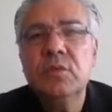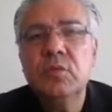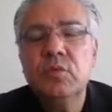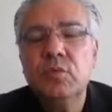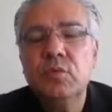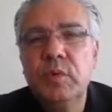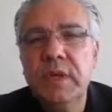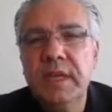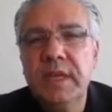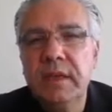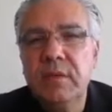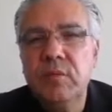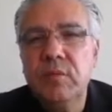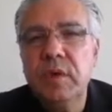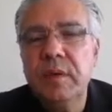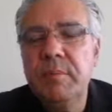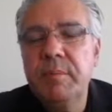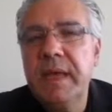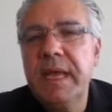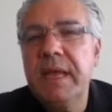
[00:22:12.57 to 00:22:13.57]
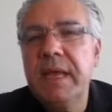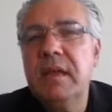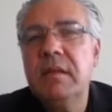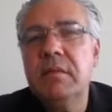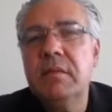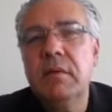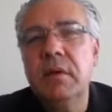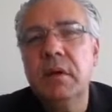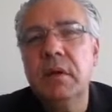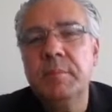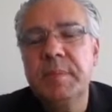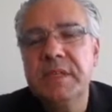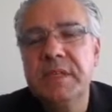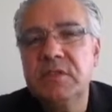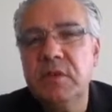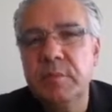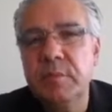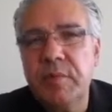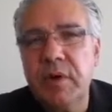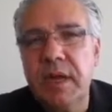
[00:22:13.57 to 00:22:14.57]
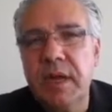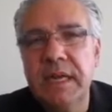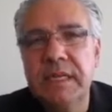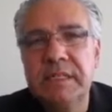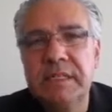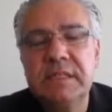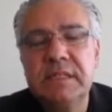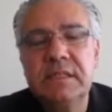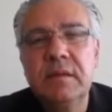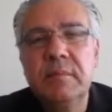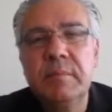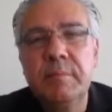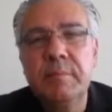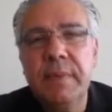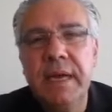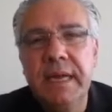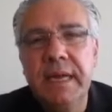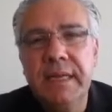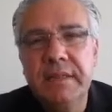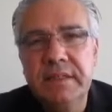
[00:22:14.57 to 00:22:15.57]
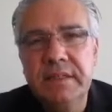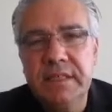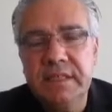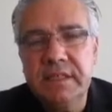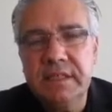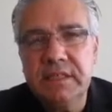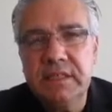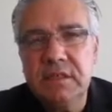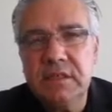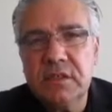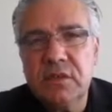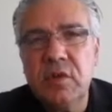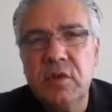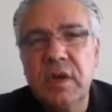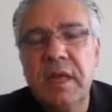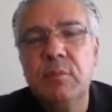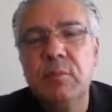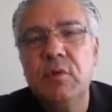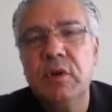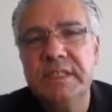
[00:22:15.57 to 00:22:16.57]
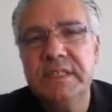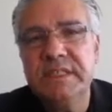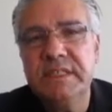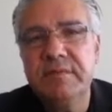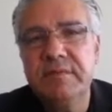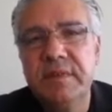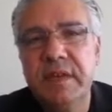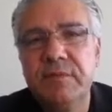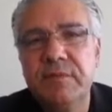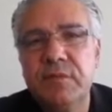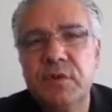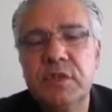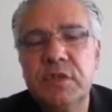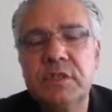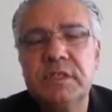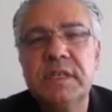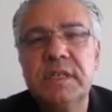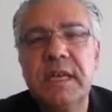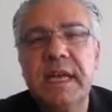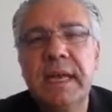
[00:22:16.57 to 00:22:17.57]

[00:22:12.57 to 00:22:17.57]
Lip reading: we may be surprised by this collaborative effort,